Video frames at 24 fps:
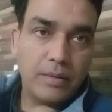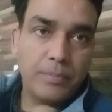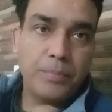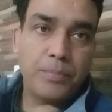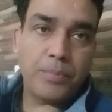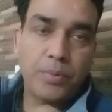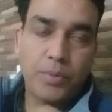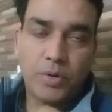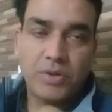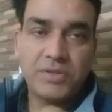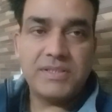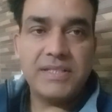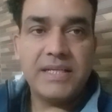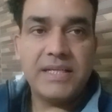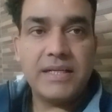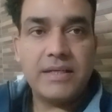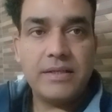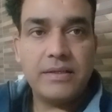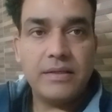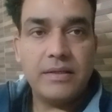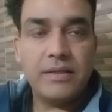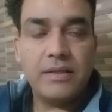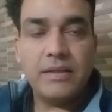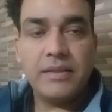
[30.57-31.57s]
project
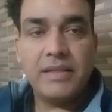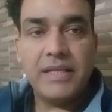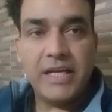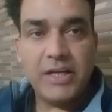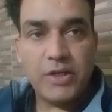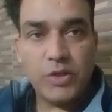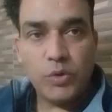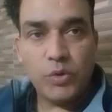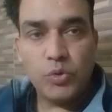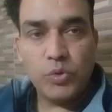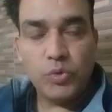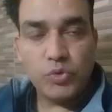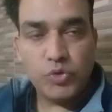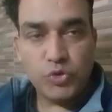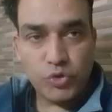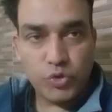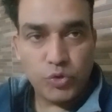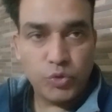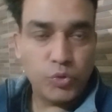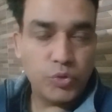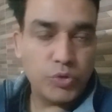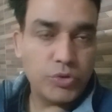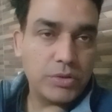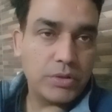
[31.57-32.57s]
that you
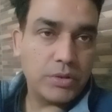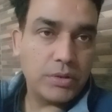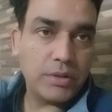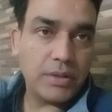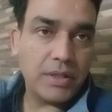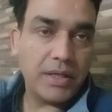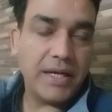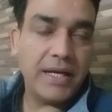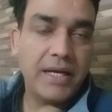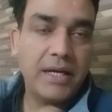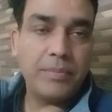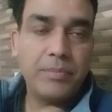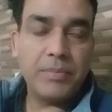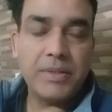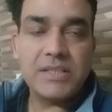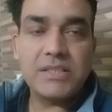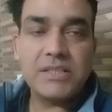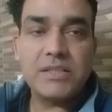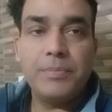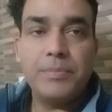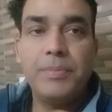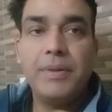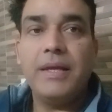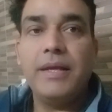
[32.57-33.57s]
choose, it
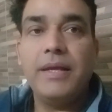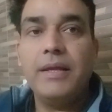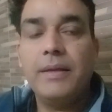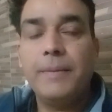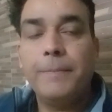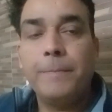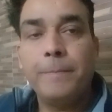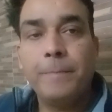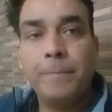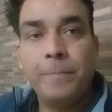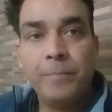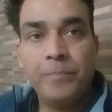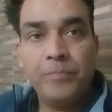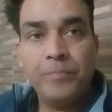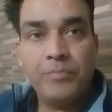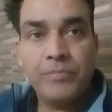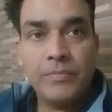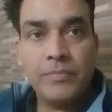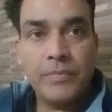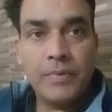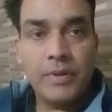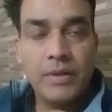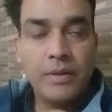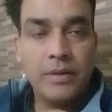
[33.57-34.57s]
must be
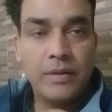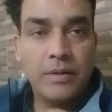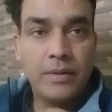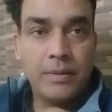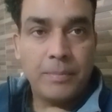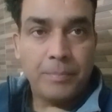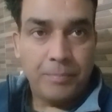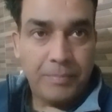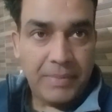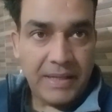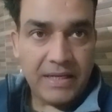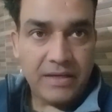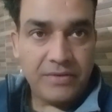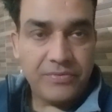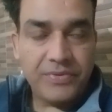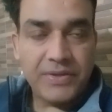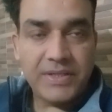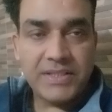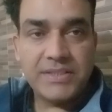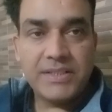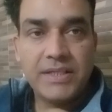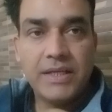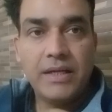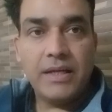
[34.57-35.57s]

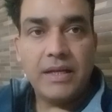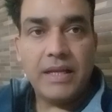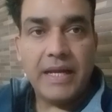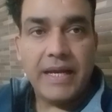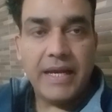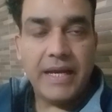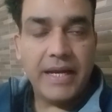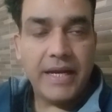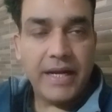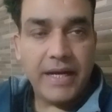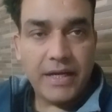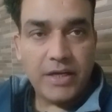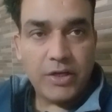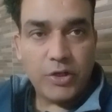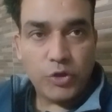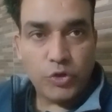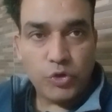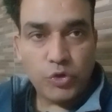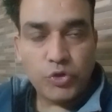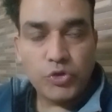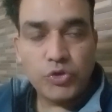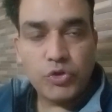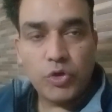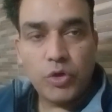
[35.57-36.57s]
beneficial and
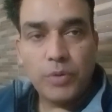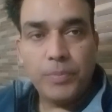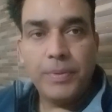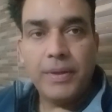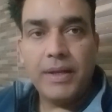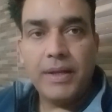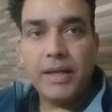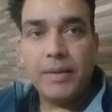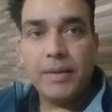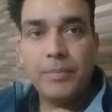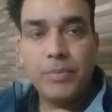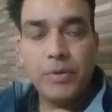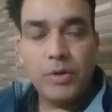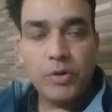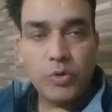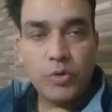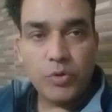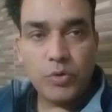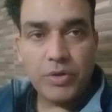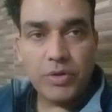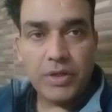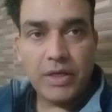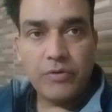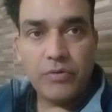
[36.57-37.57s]
you should be able to
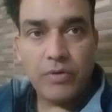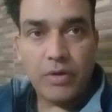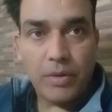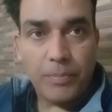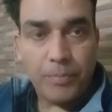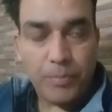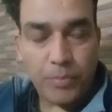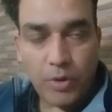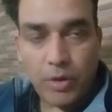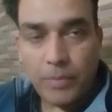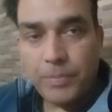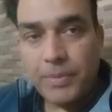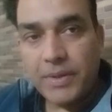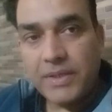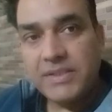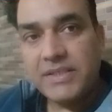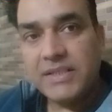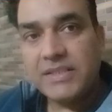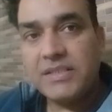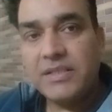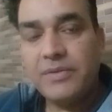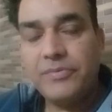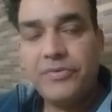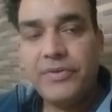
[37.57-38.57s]
give proper
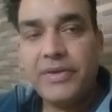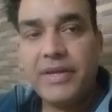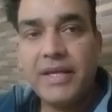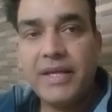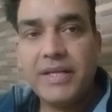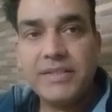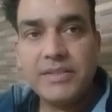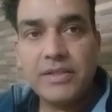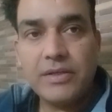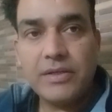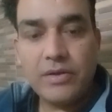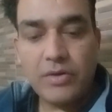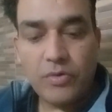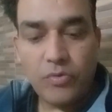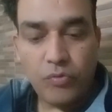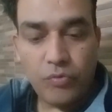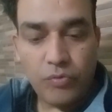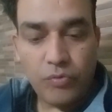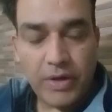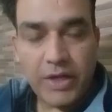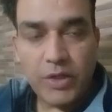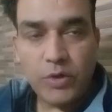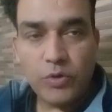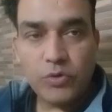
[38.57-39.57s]
justification
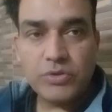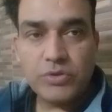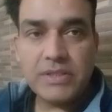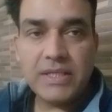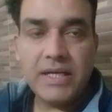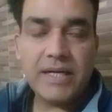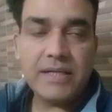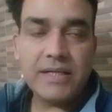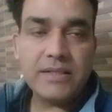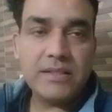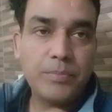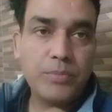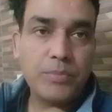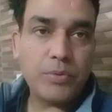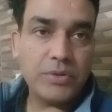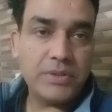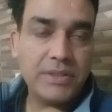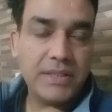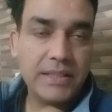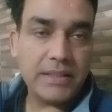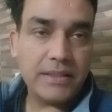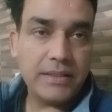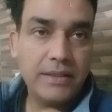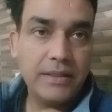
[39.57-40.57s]
why you select the
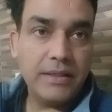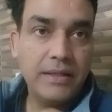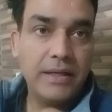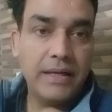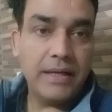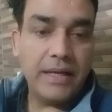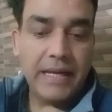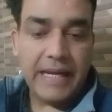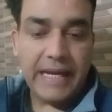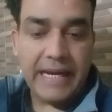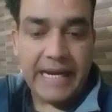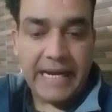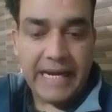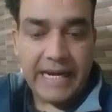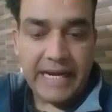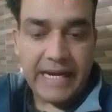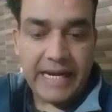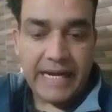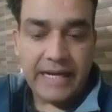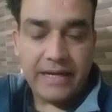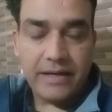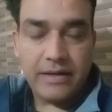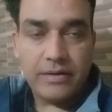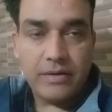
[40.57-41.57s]
project,
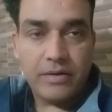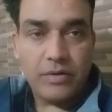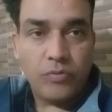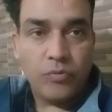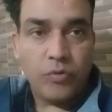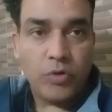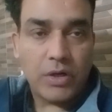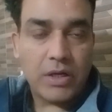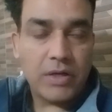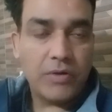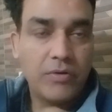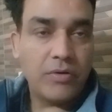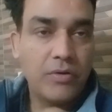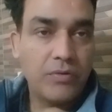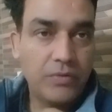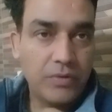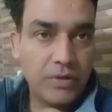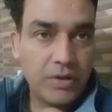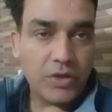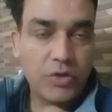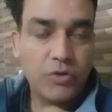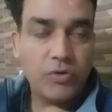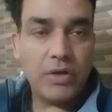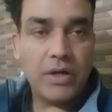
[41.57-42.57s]
and whatever
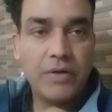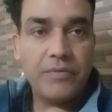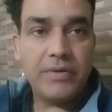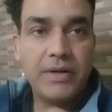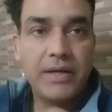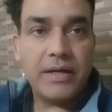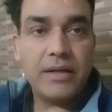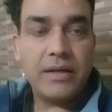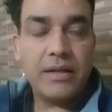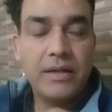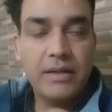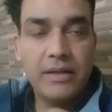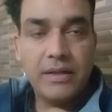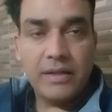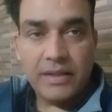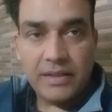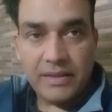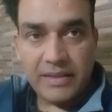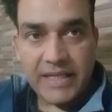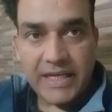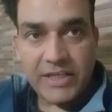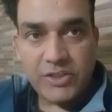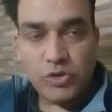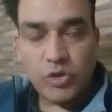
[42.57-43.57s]
work you have done,
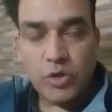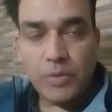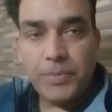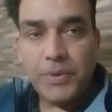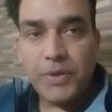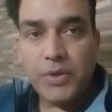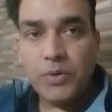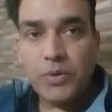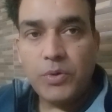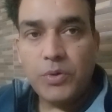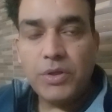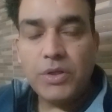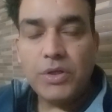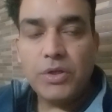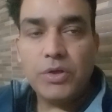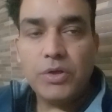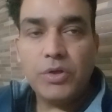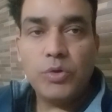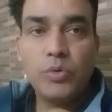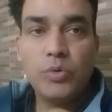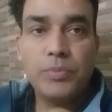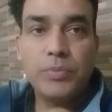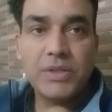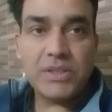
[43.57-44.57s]
that should be unique.
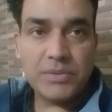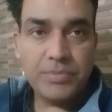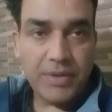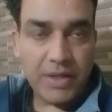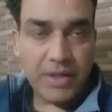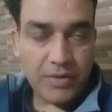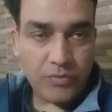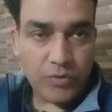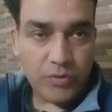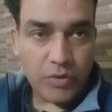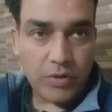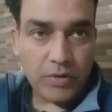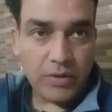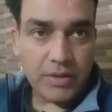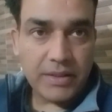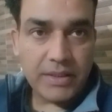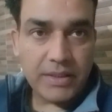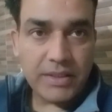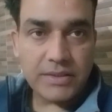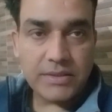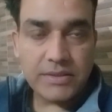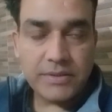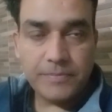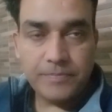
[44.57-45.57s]
You must be involved in
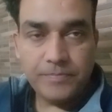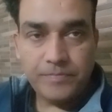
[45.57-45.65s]
this.